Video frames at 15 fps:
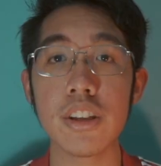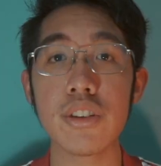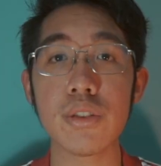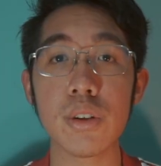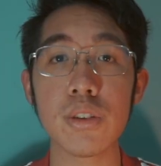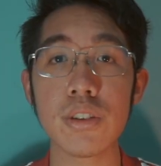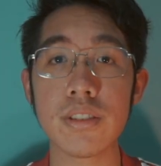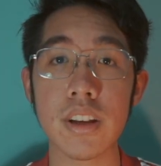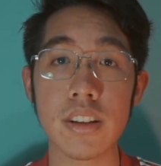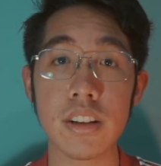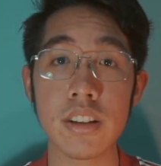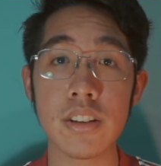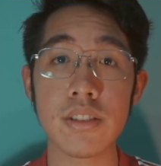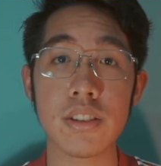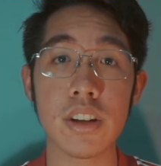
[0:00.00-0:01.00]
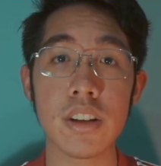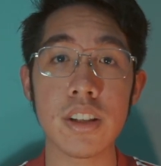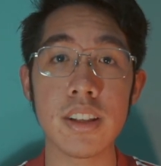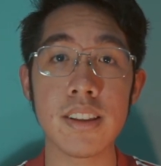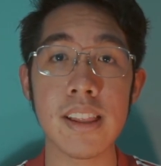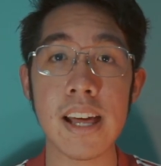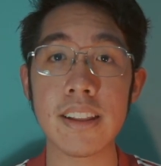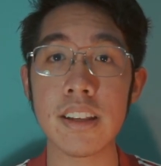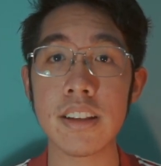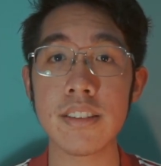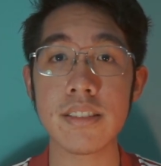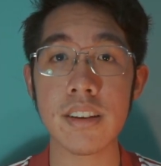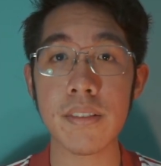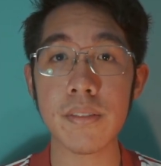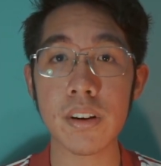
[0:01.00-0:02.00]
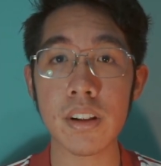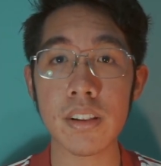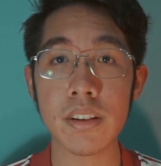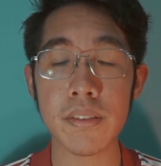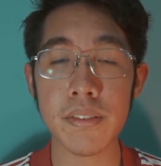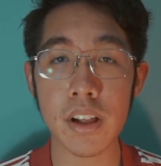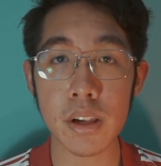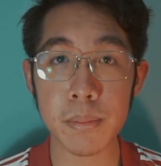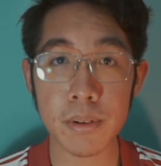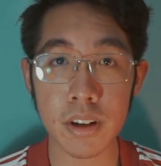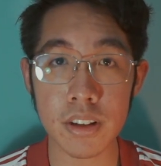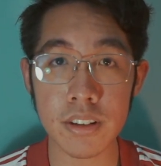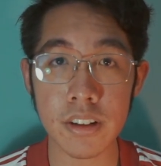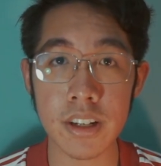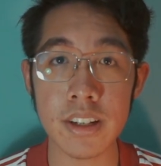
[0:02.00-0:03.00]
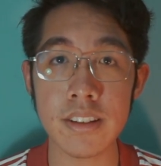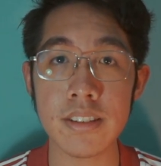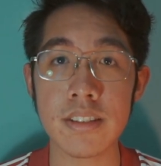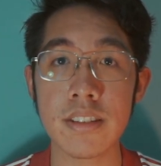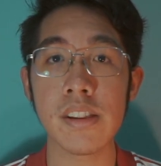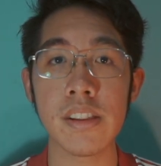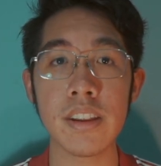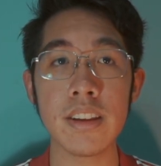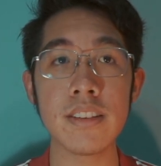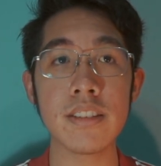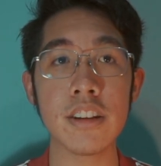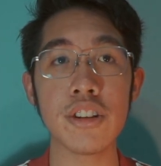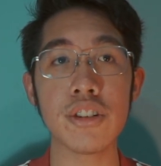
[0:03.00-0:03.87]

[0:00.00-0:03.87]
It is also said in the study that in several developed countries, these